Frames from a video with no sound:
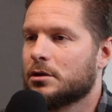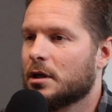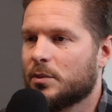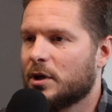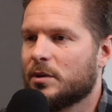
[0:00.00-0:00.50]
You're
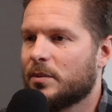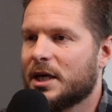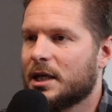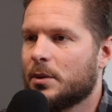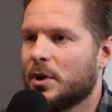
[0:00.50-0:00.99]
not going to be able to
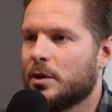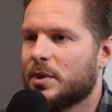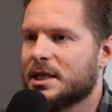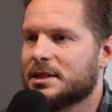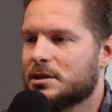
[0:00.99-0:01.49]
make any money
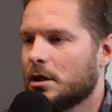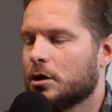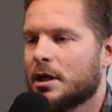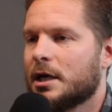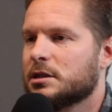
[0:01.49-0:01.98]
because it's not
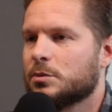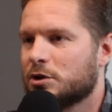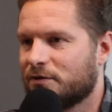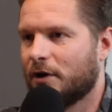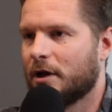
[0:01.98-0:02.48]
your
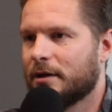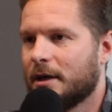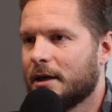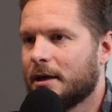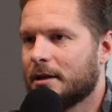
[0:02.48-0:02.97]
customer's fault
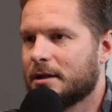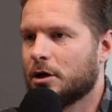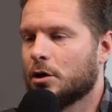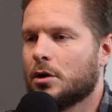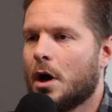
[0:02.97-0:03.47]
that
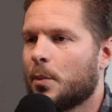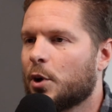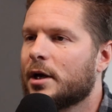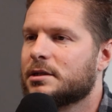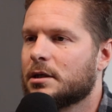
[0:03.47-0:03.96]
you're not
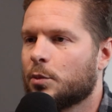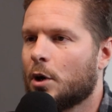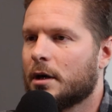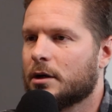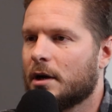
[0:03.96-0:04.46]
pricing your product